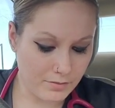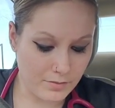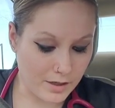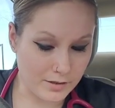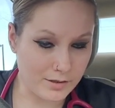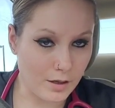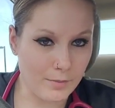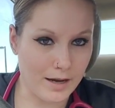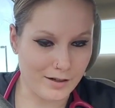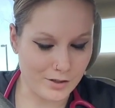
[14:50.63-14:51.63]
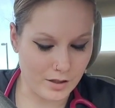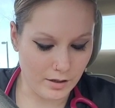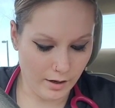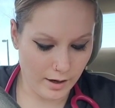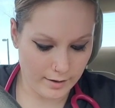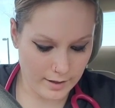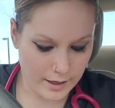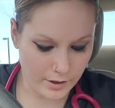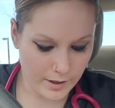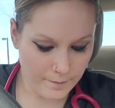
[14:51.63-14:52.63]
There is some action, I
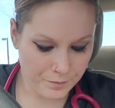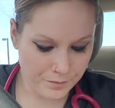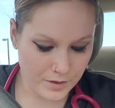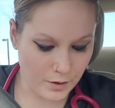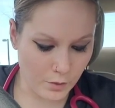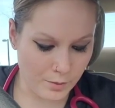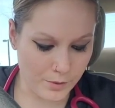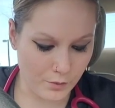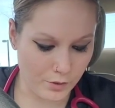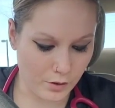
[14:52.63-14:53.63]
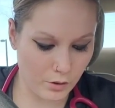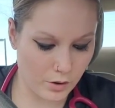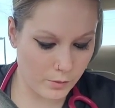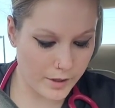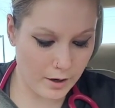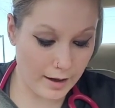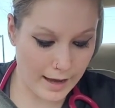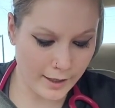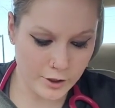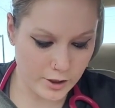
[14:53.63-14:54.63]
allowed. It wouldn't be real horror without
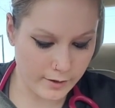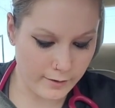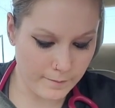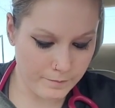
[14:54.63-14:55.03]
action.